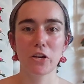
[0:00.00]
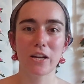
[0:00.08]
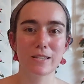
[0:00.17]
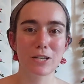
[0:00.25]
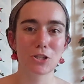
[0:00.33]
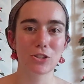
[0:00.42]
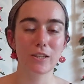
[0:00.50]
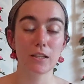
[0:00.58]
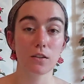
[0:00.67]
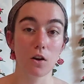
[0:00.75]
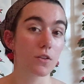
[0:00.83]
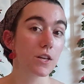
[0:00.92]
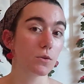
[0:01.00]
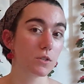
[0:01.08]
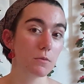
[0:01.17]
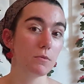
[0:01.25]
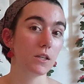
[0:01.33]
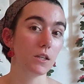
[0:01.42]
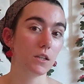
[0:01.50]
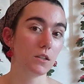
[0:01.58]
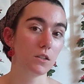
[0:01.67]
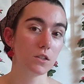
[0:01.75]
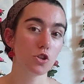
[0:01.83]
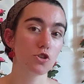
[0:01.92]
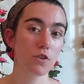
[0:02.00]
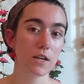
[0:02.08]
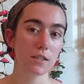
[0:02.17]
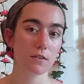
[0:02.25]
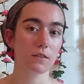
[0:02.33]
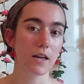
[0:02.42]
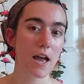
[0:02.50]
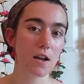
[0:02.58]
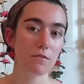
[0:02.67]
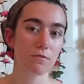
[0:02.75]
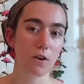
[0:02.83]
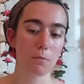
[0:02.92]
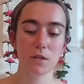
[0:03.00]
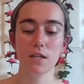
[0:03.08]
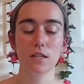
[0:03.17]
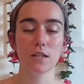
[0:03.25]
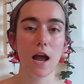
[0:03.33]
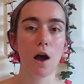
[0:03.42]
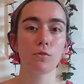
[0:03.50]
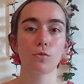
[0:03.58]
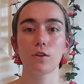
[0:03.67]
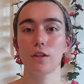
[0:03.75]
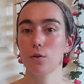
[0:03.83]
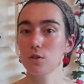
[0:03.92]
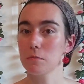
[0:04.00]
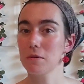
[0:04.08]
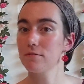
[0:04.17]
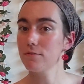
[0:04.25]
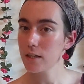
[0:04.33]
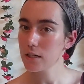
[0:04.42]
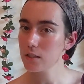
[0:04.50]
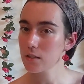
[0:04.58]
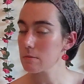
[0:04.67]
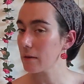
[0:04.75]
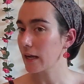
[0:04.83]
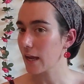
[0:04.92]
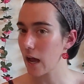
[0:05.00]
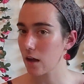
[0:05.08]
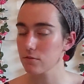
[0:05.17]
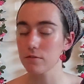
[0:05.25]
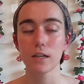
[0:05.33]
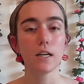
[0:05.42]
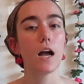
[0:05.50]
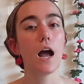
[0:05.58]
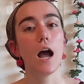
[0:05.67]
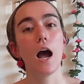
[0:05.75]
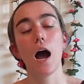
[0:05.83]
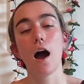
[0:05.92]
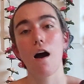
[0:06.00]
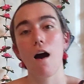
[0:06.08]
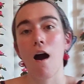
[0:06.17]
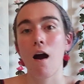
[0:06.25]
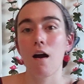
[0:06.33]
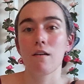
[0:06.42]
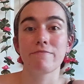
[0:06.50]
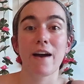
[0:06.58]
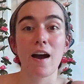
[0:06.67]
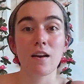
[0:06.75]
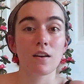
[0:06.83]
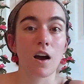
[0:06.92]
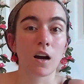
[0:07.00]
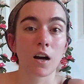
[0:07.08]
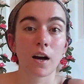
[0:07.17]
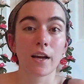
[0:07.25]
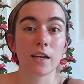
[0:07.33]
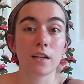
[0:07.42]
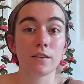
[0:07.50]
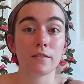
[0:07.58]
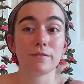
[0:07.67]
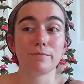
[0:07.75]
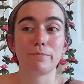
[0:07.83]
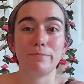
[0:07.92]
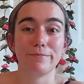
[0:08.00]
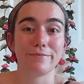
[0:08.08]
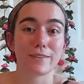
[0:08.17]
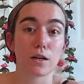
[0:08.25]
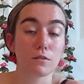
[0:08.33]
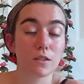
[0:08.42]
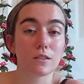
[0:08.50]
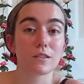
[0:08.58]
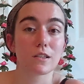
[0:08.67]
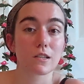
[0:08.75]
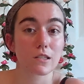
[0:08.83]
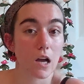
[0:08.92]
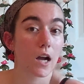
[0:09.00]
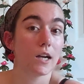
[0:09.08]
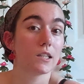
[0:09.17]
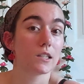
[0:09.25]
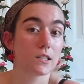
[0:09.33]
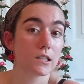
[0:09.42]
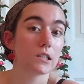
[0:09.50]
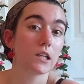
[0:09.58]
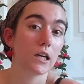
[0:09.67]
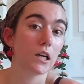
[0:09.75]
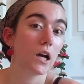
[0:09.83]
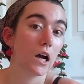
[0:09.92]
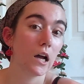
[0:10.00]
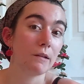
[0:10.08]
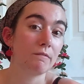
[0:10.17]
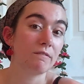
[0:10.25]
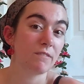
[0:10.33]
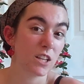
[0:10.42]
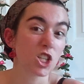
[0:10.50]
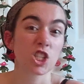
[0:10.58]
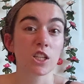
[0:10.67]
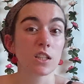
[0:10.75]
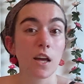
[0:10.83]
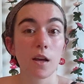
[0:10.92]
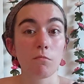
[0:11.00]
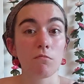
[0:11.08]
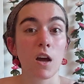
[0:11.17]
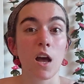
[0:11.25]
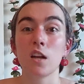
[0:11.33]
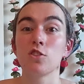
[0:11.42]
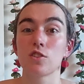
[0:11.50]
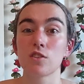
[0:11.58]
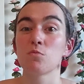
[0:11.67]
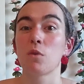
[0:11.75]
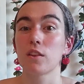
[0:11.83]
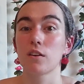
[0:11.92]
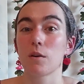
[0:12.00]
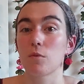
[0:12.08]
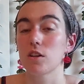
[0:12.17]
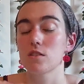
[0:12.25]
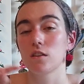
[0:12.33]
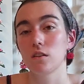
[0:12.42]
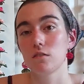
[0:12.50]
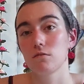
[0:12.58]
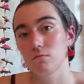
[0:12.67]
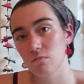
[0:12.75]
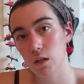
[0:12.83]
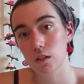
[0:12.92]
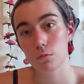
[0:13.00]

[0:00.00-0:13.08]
Essentially, are they going to be straight leg from the knee down, or are they going to be fitted to my calf? That I don't need to decide until like I'm finishing them and just whether I want to make